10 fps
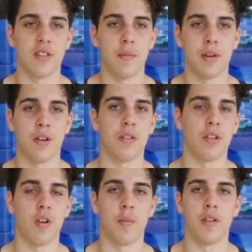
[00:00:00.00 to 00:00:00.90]
let me know in the
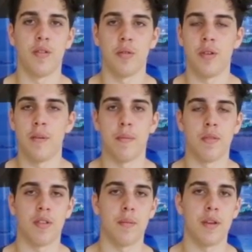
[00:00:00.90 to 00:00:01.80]
comments or
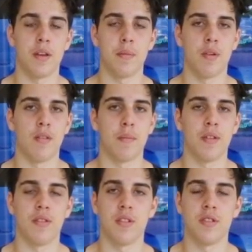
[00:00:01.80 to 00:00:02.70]
send me a private
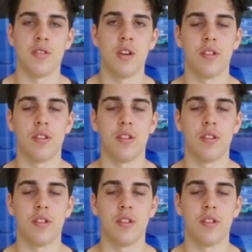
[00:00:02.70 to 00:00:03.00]
message.